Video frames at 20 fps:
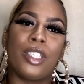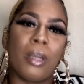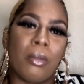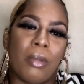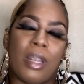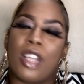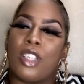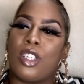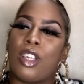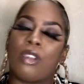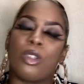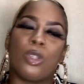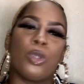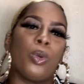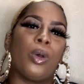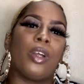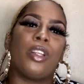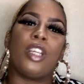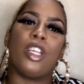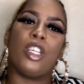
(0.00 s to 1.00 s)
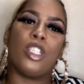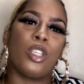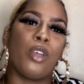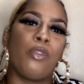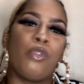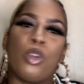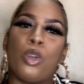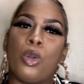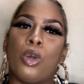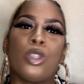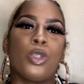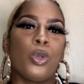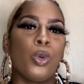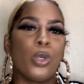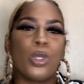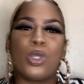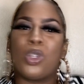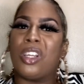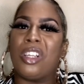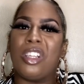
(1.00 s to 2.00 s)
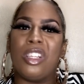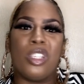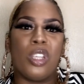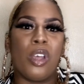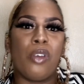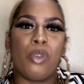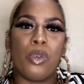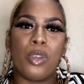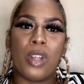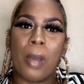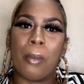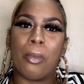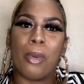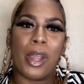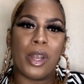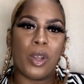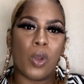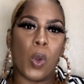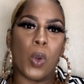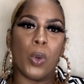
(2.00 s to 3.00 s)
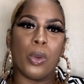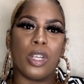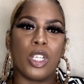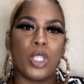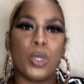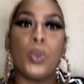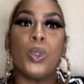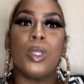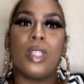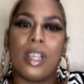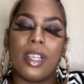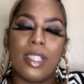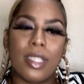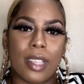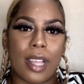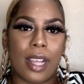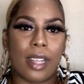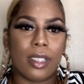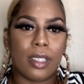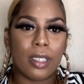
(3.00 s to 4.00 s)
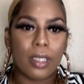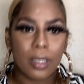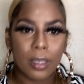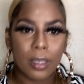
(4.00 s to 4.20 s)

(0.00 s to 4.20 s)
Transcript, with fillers: Sometimes you have to do an interview. You don't want to go to an interview in a bright orange. Who does that?